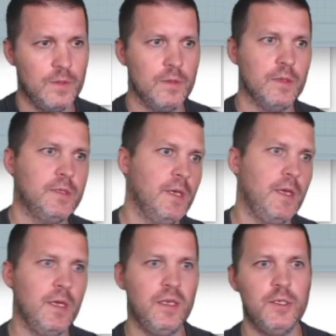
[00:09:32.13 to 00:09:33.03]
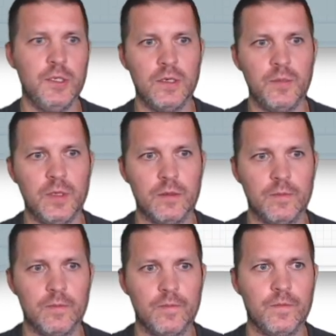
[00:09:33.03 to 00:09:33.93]
So let's say initial commit.
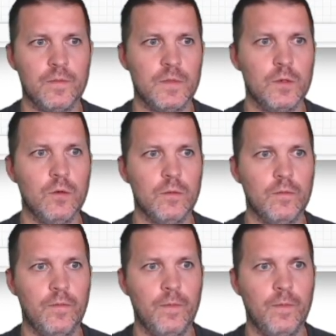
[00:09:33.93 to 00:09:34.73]
Cool.